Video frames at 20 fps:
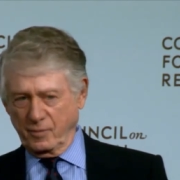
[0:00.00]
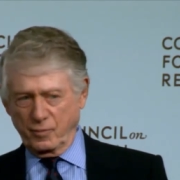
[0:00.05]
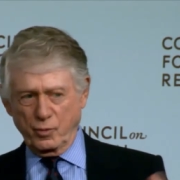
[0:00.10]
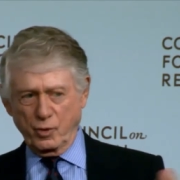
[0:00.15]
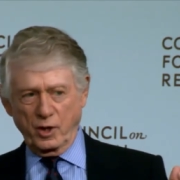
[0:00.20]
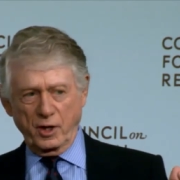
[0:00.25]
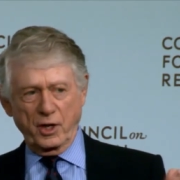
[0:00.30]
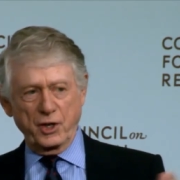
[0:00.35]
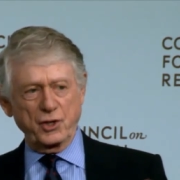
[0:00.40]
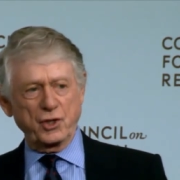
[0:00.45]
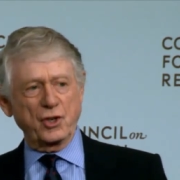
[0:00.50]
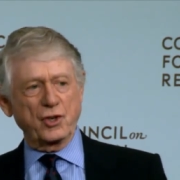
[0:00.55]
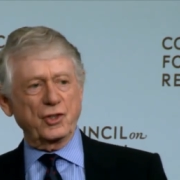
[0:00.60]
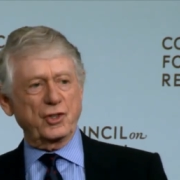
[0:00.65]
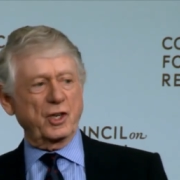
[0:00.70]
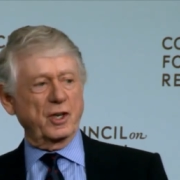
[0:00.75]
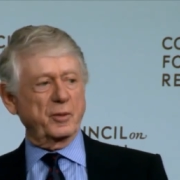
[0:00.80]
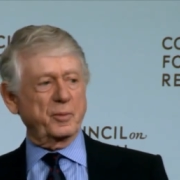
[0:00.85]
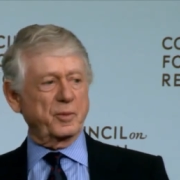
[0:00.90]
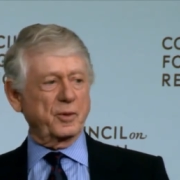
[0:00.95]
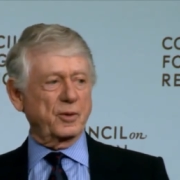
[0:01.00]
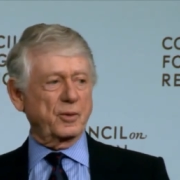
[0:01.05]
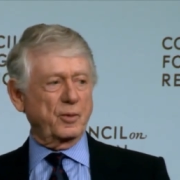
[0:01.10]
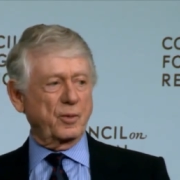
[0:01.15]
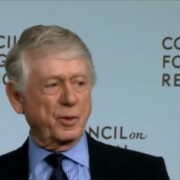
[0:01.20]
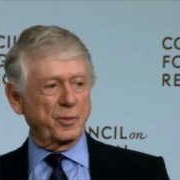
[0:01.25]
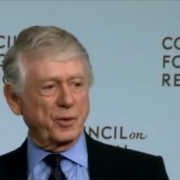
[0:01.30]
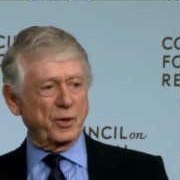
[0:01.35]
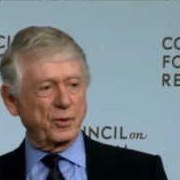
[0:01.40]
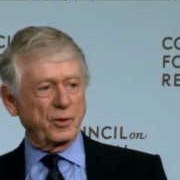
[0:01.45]
relationship with a
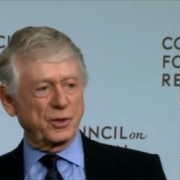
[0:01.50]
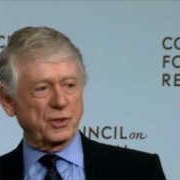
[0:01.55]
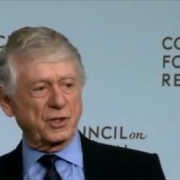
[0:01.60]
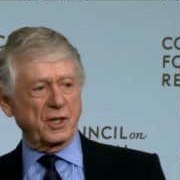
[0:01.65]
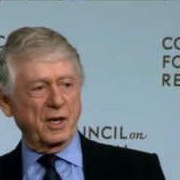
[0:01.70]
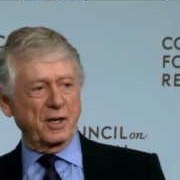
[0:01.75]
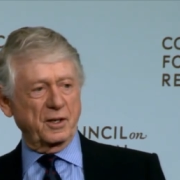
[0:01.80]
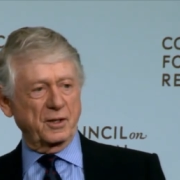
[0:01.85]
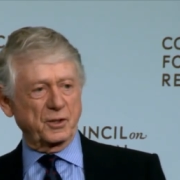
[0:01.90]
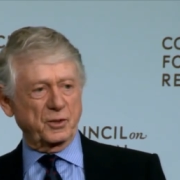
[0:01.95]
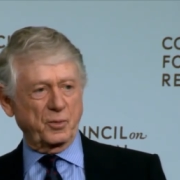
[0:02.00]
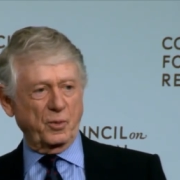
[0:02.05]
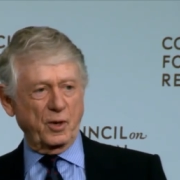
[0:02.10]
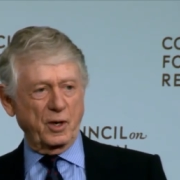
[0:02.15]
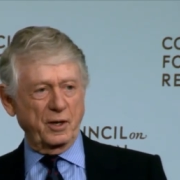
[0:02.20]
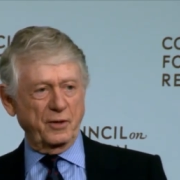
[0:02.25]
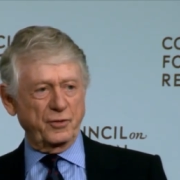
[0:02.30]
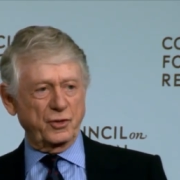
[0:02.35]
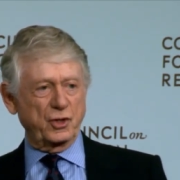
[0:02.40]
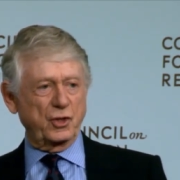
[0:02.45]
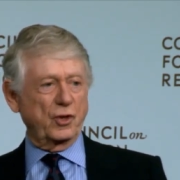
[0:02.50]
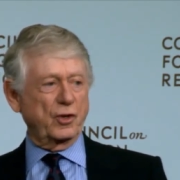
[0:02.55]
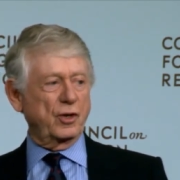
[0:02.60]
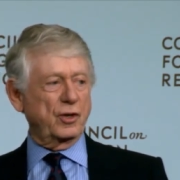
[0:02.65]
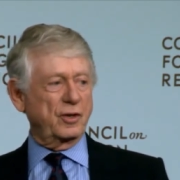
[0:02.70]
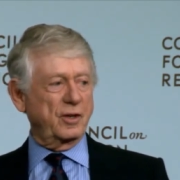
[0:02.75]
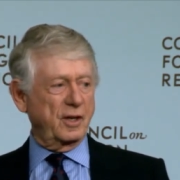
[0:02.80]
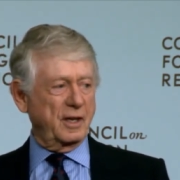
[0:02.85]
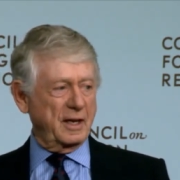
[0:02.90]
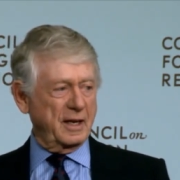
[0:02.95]
woman who is not his wife
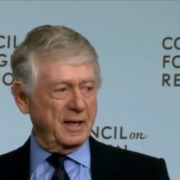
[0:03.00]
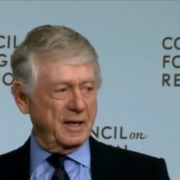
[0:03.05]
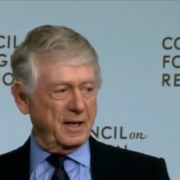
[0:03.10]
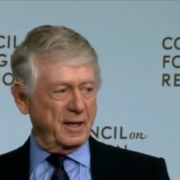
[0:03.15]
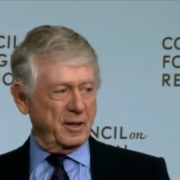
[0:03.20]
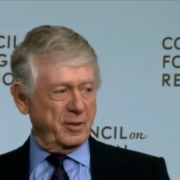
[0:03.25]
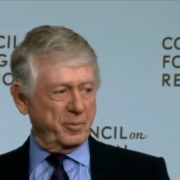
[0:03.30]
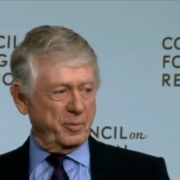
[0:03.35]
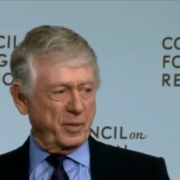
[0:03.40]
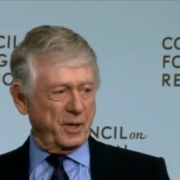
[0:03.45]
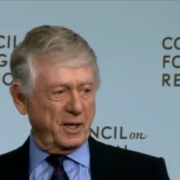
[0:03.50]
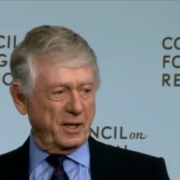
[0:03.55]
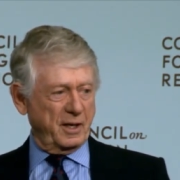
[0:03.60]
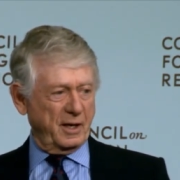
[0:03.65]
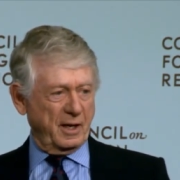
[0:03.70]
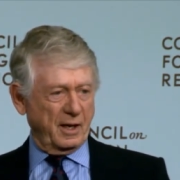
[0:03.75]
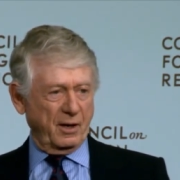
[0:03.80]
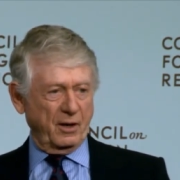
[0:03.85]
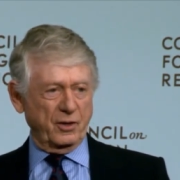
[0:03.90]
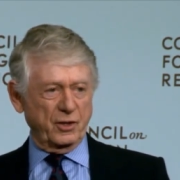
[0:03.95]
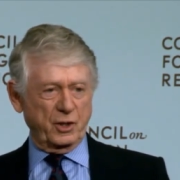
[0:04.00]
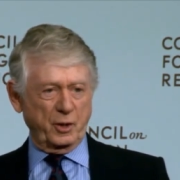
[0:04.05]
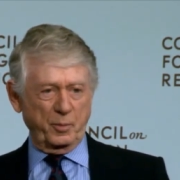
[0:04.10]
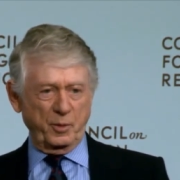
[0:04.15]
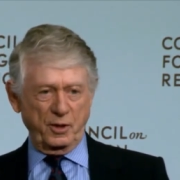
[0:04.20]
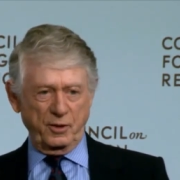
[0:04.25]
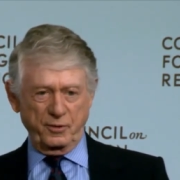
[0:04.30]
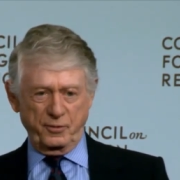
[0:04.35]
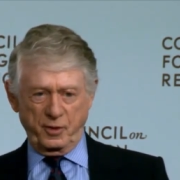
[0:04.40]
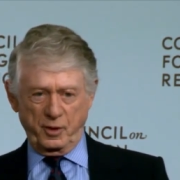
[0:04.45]
should be
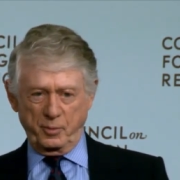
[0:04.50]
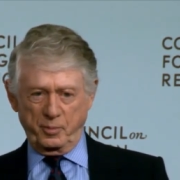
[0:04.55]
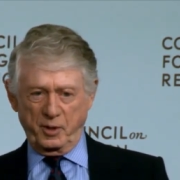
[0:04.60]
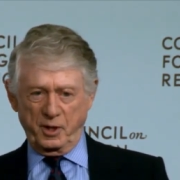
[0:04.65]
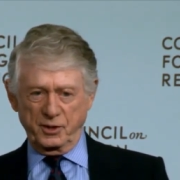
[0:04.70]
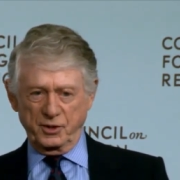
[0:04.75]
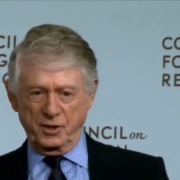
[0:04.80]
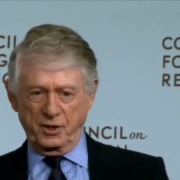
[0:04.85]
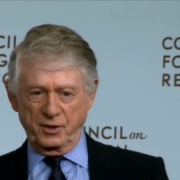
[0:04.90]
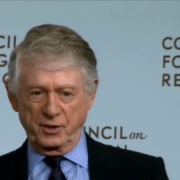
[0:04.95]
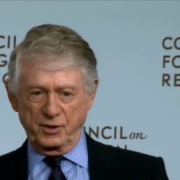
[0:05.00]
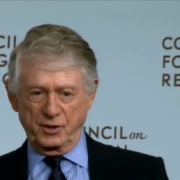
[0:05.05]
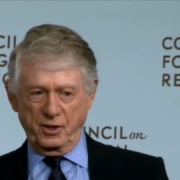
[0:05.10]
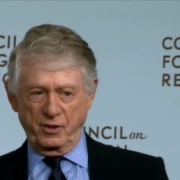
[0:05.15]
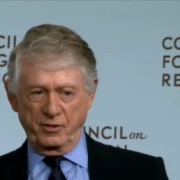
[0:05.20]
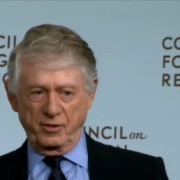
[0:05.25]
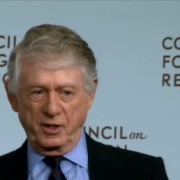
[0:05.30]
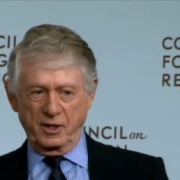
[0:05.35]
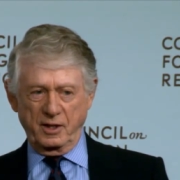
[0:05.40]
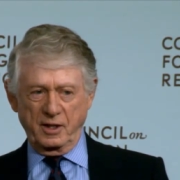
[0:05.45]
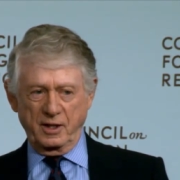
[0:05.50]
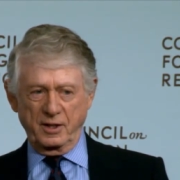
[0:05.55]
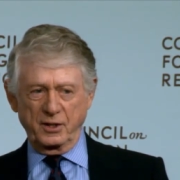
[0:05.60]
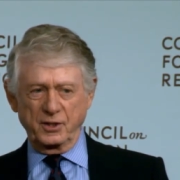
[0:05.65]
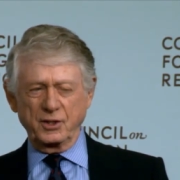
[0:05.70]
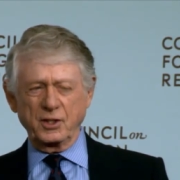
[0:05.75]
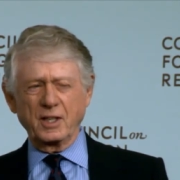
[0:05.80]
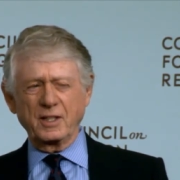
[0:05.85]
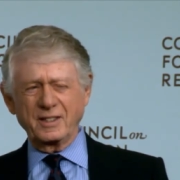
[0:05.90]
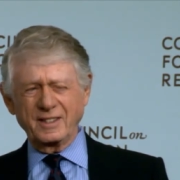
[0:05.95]
eligible for the presidency of the
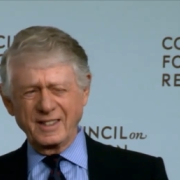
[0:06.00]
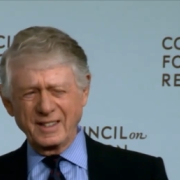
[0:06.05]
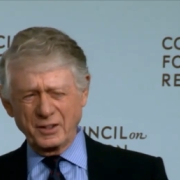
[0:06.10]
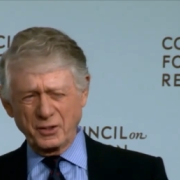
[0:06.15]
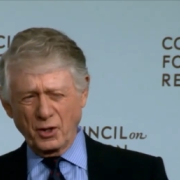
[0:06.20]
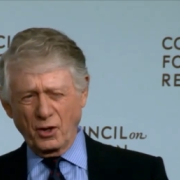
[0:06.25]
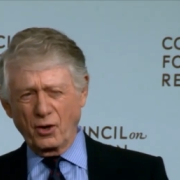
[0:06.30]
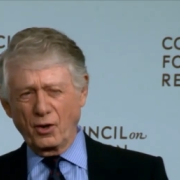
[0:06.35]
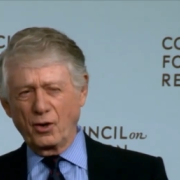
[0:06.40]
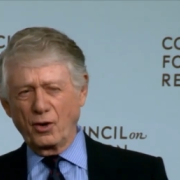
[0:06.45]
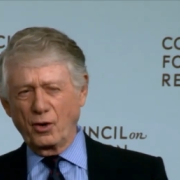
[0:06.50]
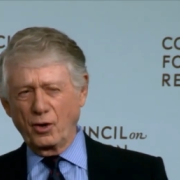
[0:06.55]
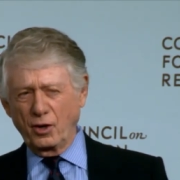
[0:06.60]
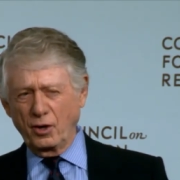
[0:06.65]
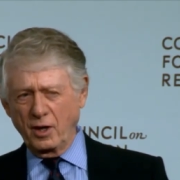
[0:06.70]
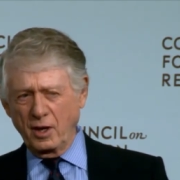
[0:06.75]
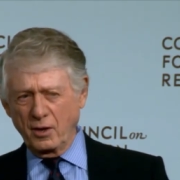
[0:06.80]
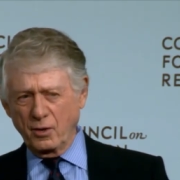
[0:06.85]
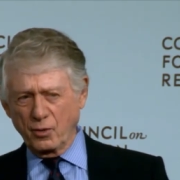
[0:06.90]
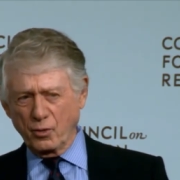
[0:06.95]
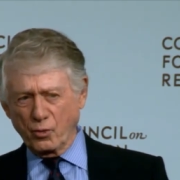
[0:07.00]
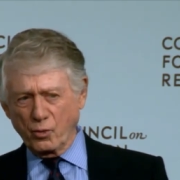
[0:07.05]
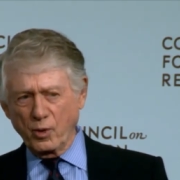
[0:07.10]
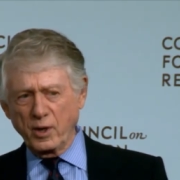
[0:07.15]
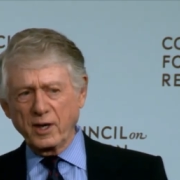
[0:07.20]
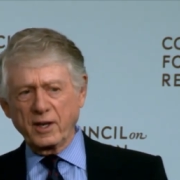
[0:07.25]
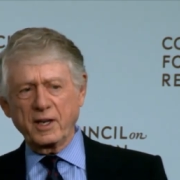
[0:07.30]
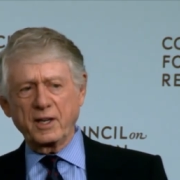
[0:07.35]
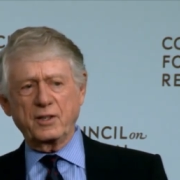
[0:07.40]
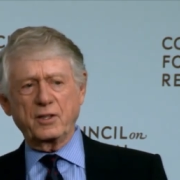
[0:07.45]
United States? These are all
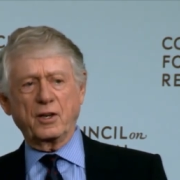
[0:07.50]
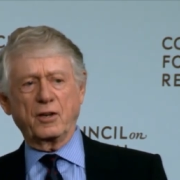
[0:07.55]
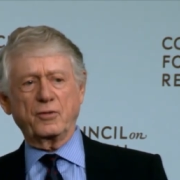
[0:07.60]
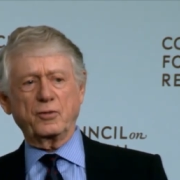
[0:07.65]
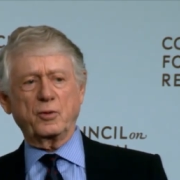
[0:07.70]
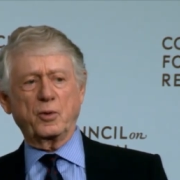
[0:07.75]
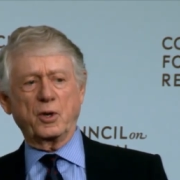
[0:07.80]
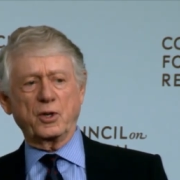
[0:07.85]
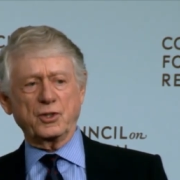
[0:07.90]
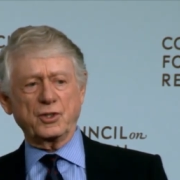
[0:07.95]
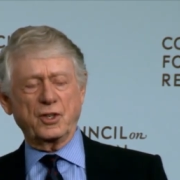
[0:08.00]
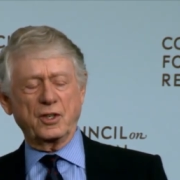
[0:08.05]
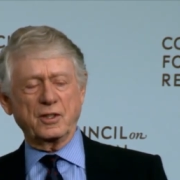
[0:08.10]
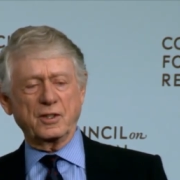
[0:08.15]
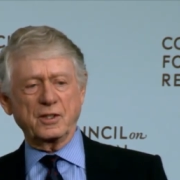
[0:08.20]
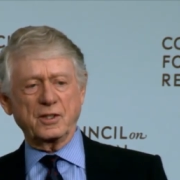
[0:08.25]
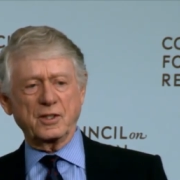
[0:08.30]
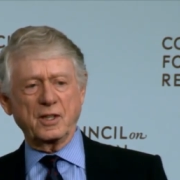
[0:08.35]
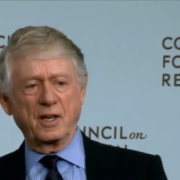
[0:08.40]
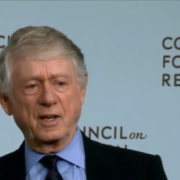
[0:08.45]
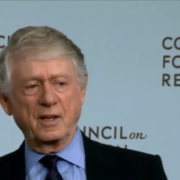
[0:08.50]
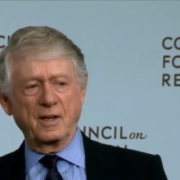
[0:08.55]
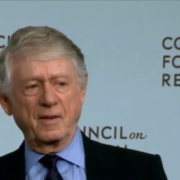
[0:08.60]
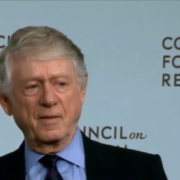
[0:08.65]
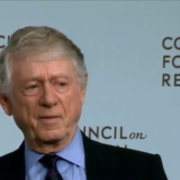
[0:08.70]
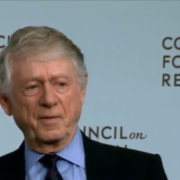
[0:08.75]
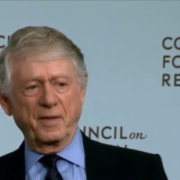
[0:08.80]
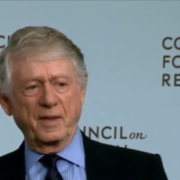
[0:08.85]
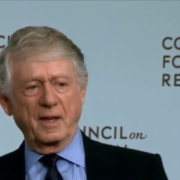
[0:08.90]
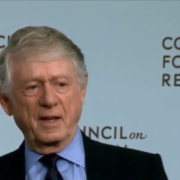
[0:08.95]
really tough questions.
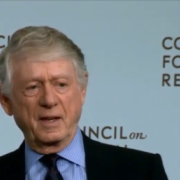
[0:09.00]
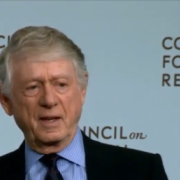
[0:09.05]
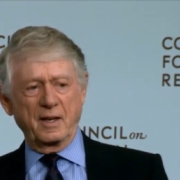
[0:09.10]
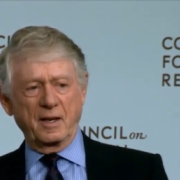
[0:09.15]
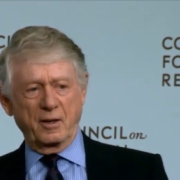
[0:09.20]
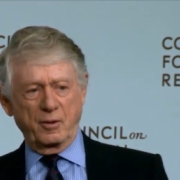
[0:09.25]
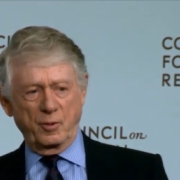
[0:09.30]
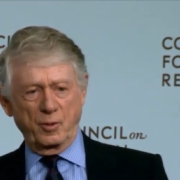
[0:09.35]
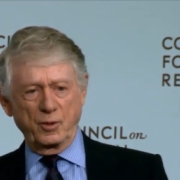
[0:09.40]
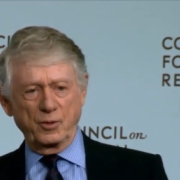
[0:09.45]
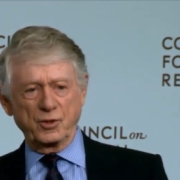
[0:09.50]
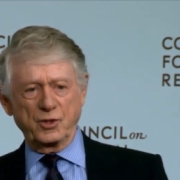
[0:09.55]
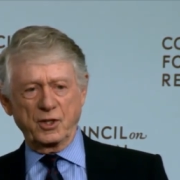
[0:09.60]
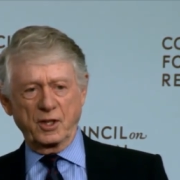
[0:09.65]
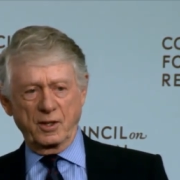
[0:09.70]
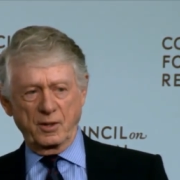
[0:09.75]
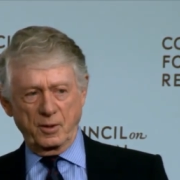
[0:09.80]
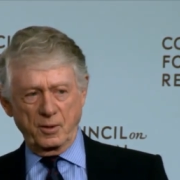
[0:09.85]
And Roone said,